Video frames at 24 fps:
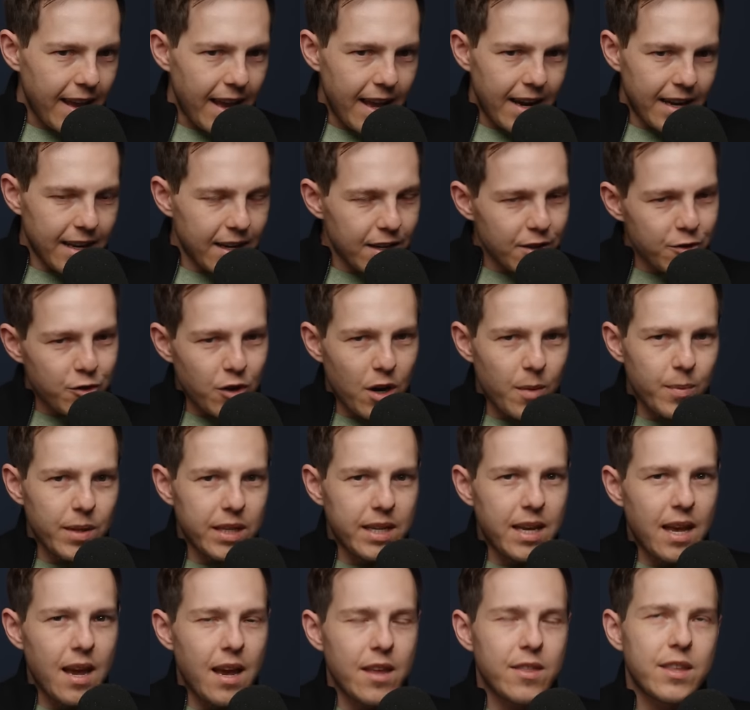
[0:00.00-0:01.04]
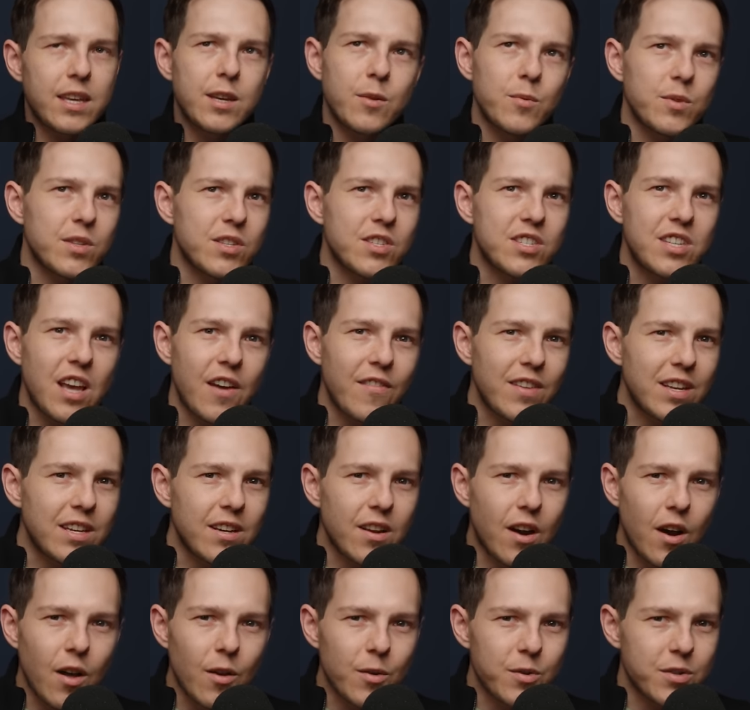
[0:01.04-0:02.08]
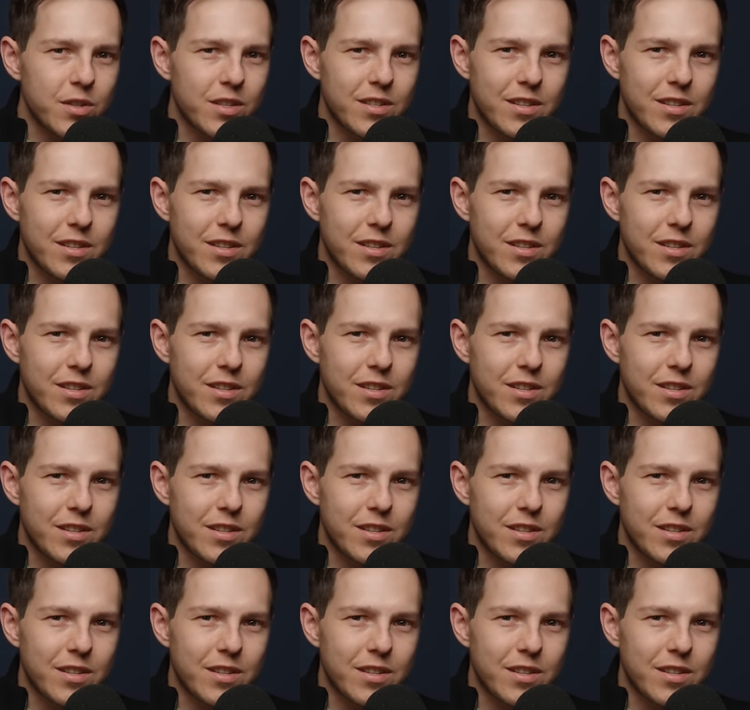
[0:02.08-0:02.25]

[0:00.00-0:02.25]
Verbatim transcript: And I got a job like I think it was seven dollars